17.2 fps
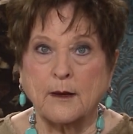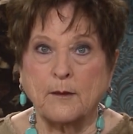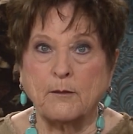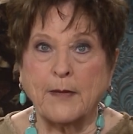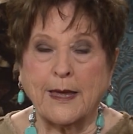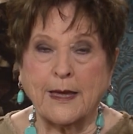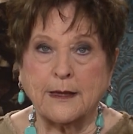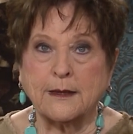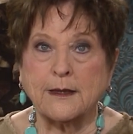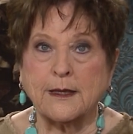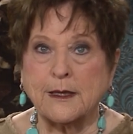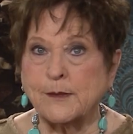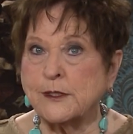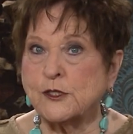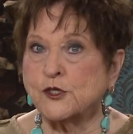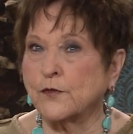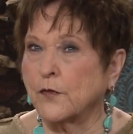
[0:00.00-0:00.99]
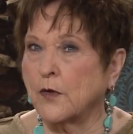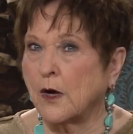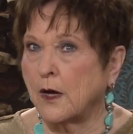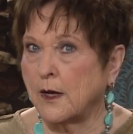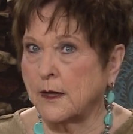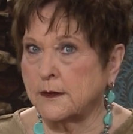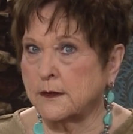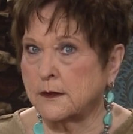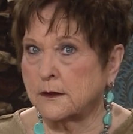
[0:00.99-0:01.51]
made in the image of
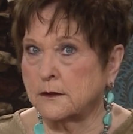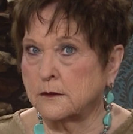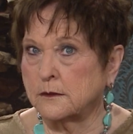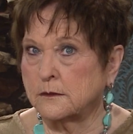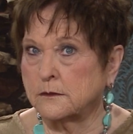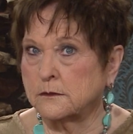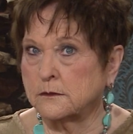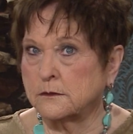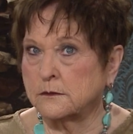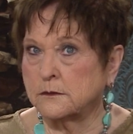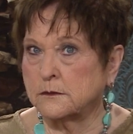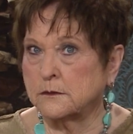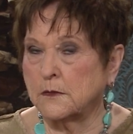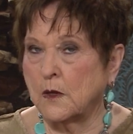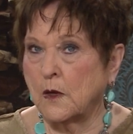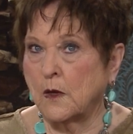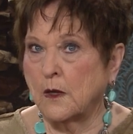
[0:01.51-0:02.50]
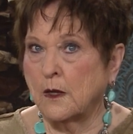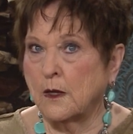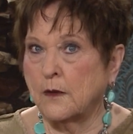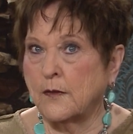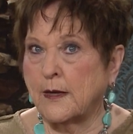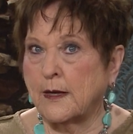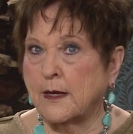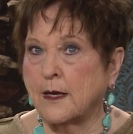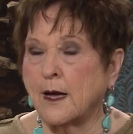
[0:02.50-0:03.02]
God,
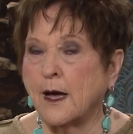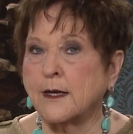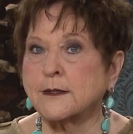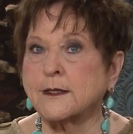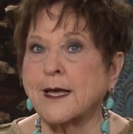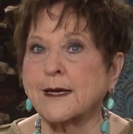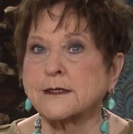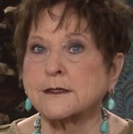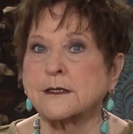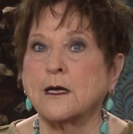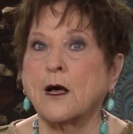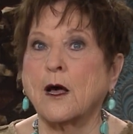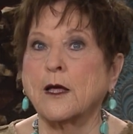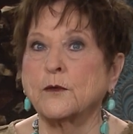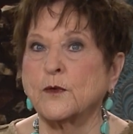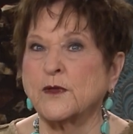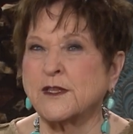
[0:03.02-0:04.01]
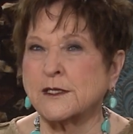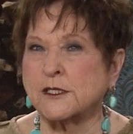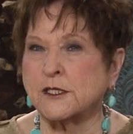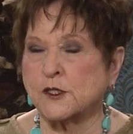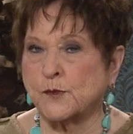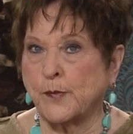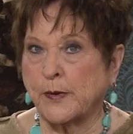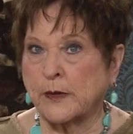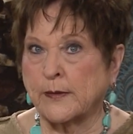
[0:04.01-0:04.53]
that he contacts God with his
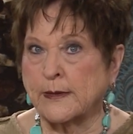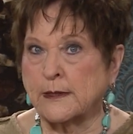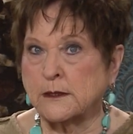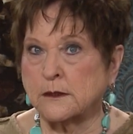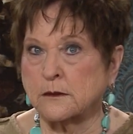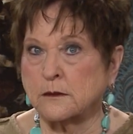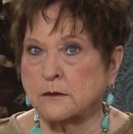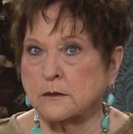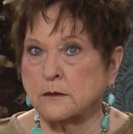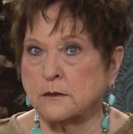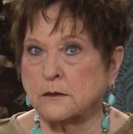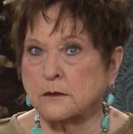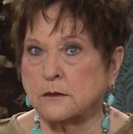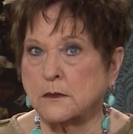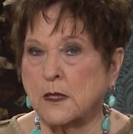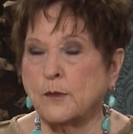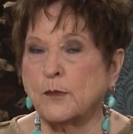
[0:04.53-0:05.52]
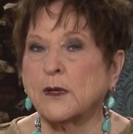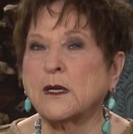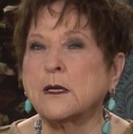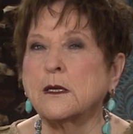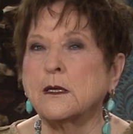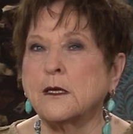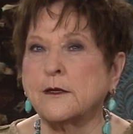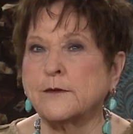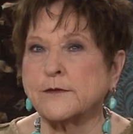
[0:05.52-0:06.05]
spirit. He
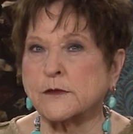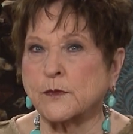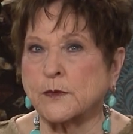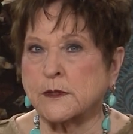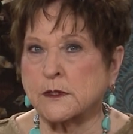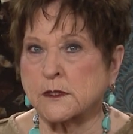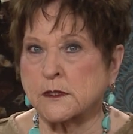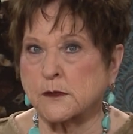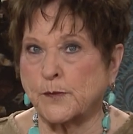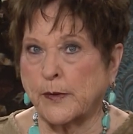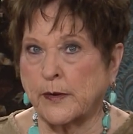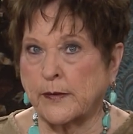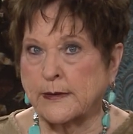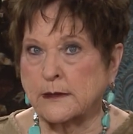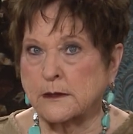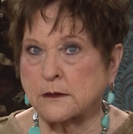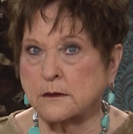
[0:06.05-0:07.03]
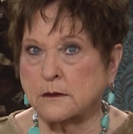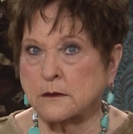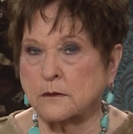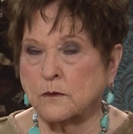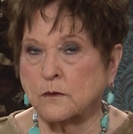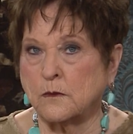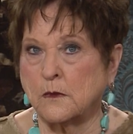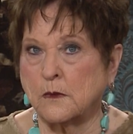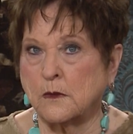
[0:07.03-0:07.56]
believes with his spirit.
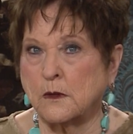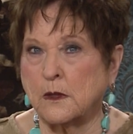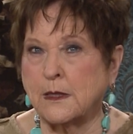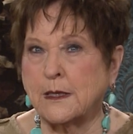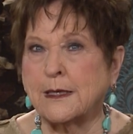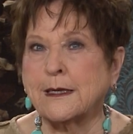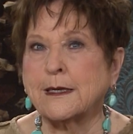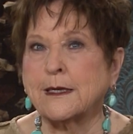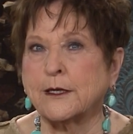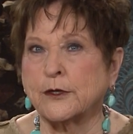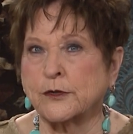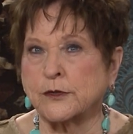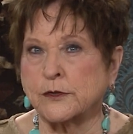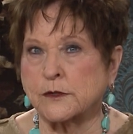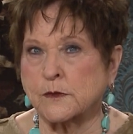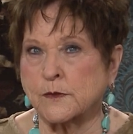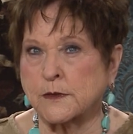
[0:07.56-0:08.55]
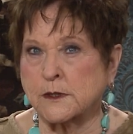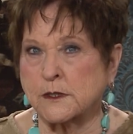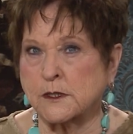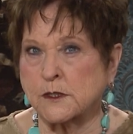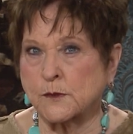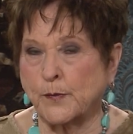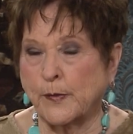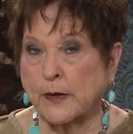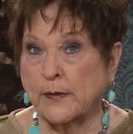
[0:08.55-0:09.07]
He hears with his
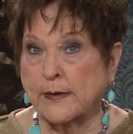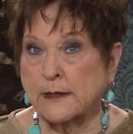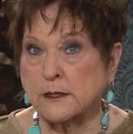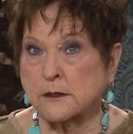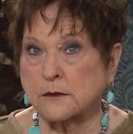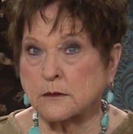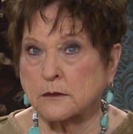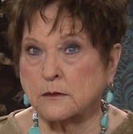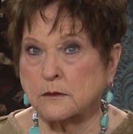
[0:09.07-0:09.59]
spirit.